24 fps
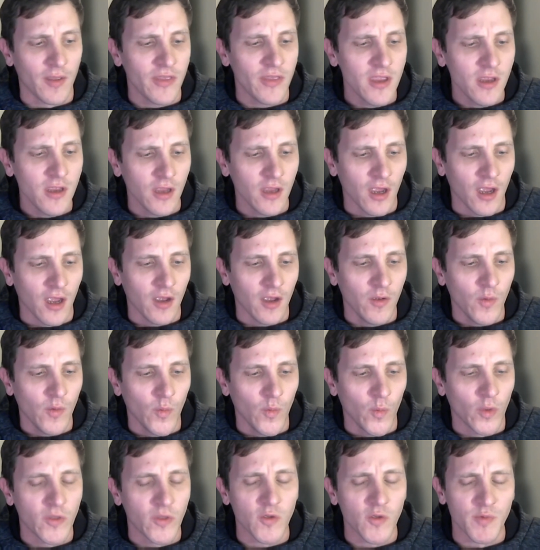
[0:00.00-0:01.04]
think
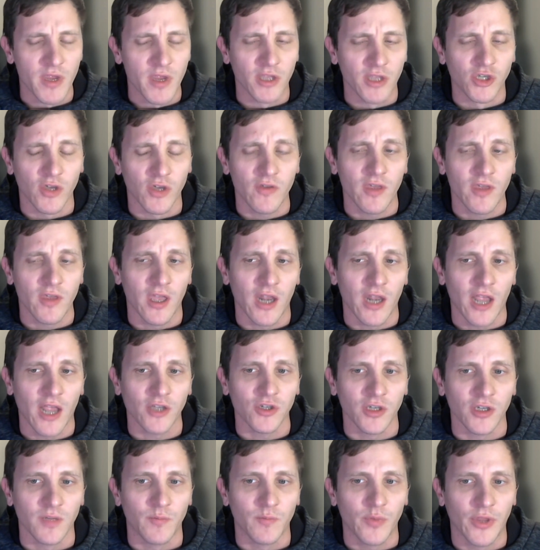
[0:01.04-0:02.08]
what Sumi had just said
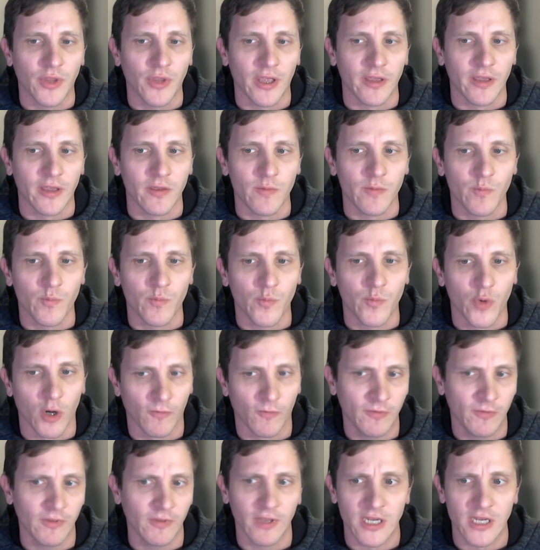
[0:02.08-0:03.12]
actually plays
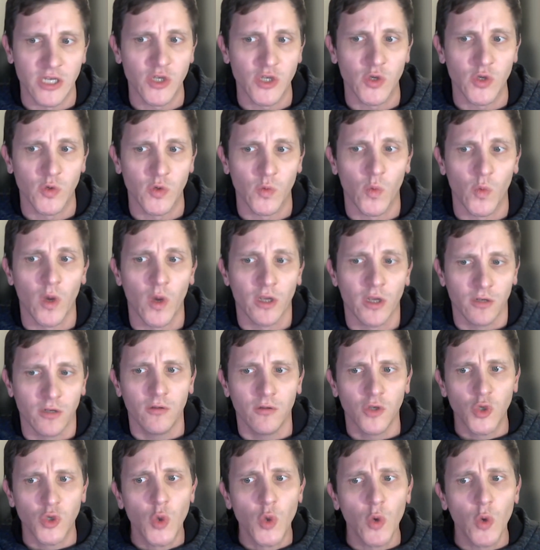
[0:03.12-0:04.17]
perfectly into what
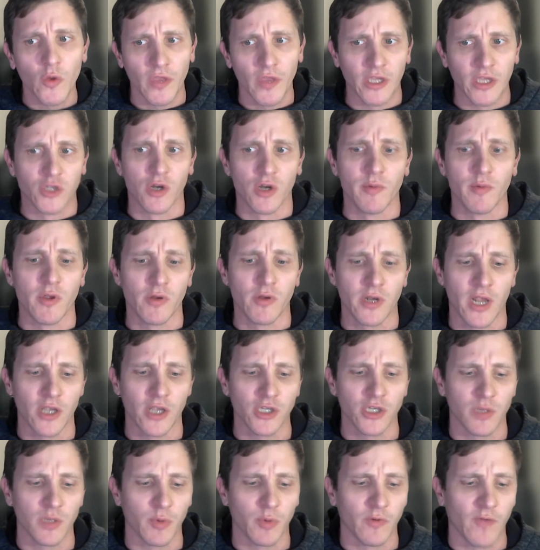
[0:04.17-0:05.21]
tools like Dremio can
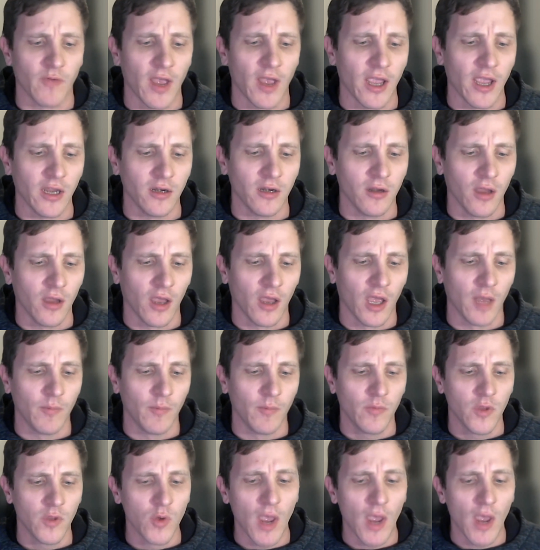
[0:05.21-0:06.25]
actually provide.
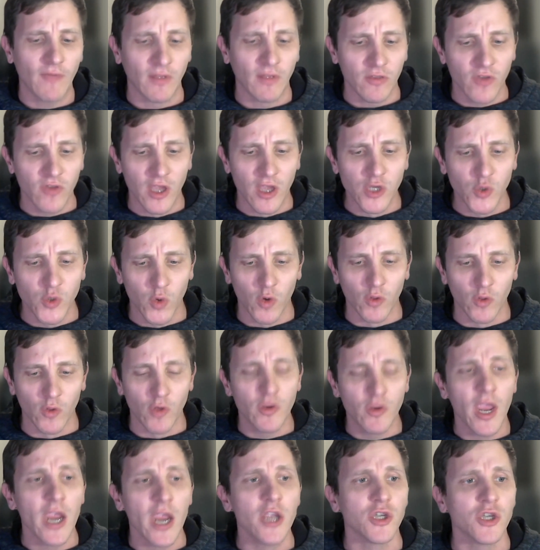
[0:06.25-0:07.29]
You have that central
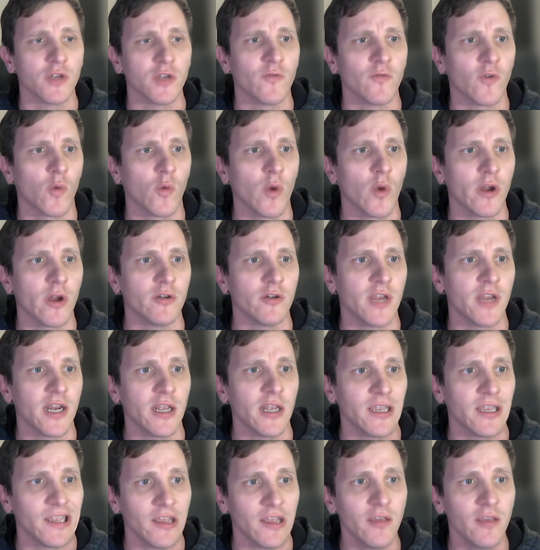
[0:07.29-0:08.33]
location for where your
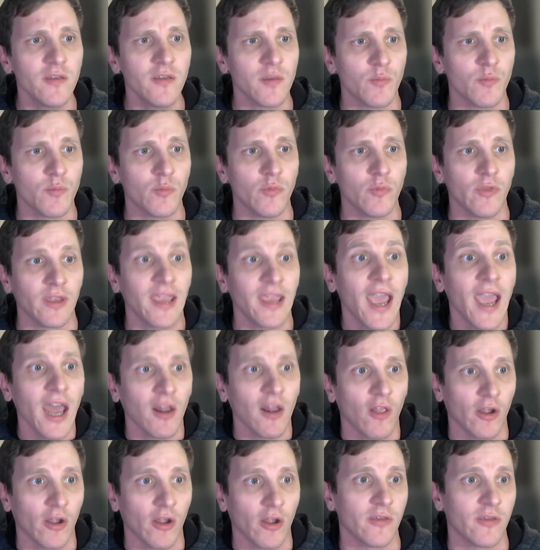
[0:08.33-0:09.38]
data is and the
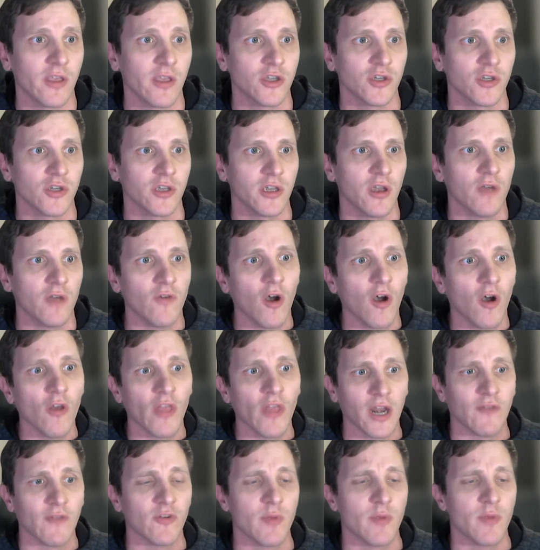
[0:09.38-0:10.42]
catalog essentially of all
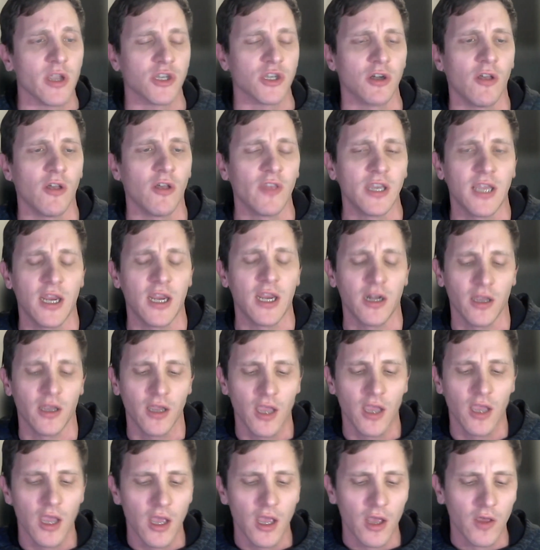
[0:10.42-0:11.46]
that information, all that data.
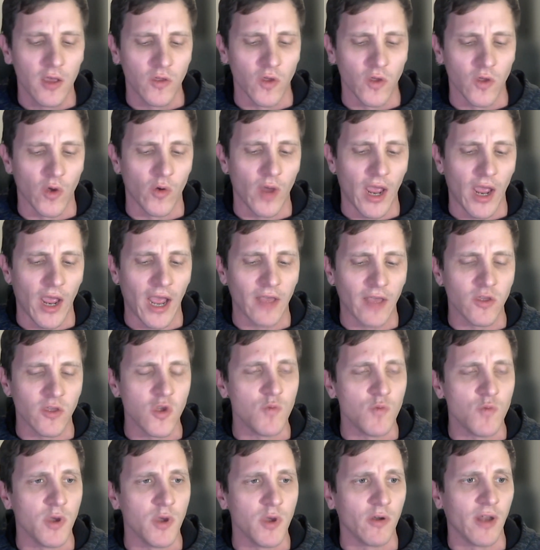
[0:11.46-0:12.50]
So as
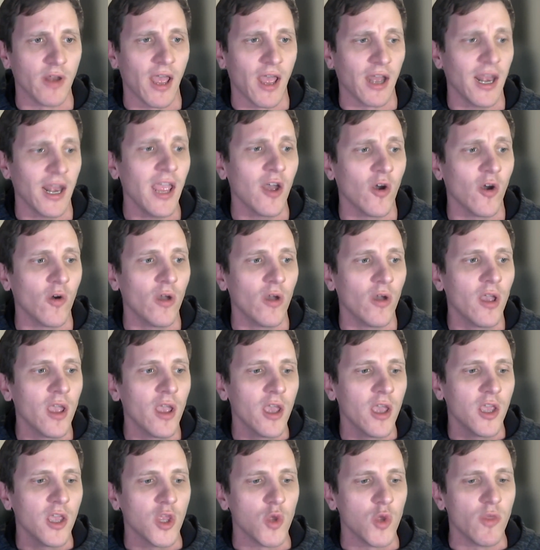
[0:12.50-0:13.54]
you build that out,
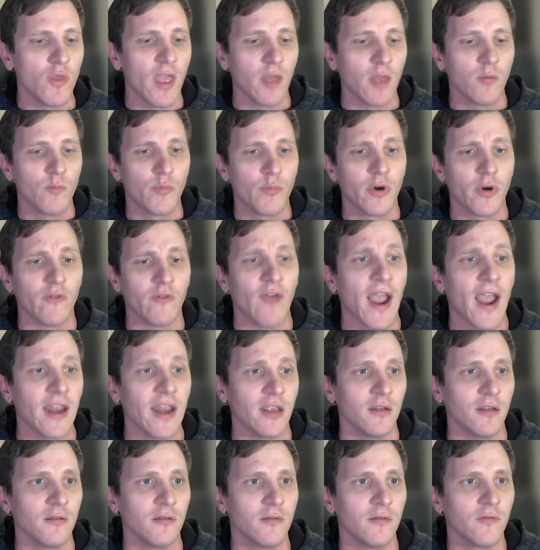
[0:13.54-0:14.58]
you then provide
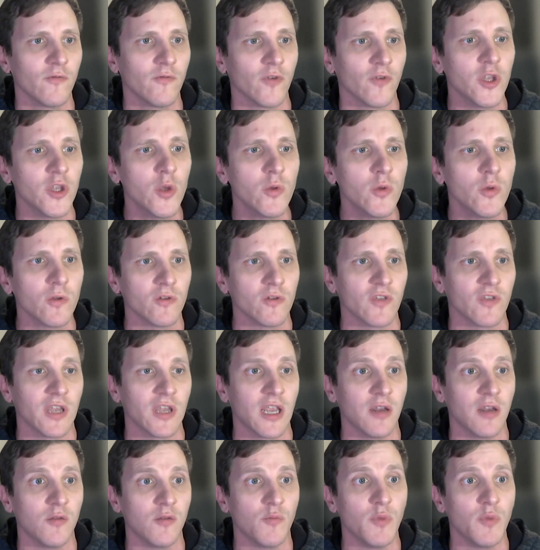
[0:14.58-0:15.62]
it for users and
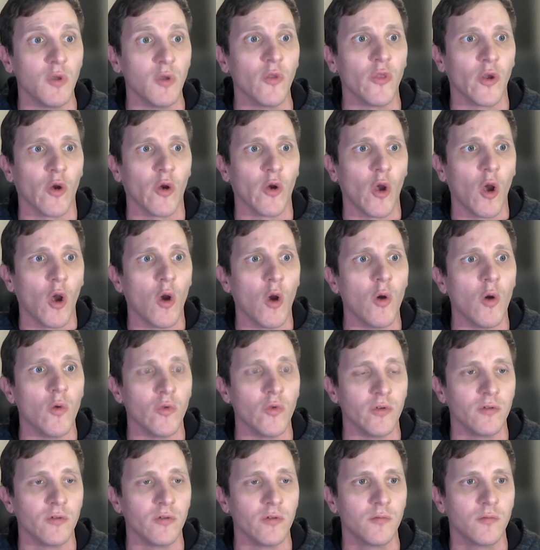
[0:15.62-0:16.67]
then build their
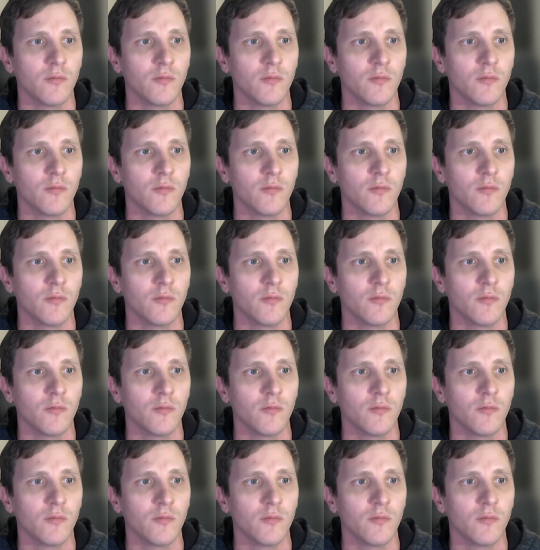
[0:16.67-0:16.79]
own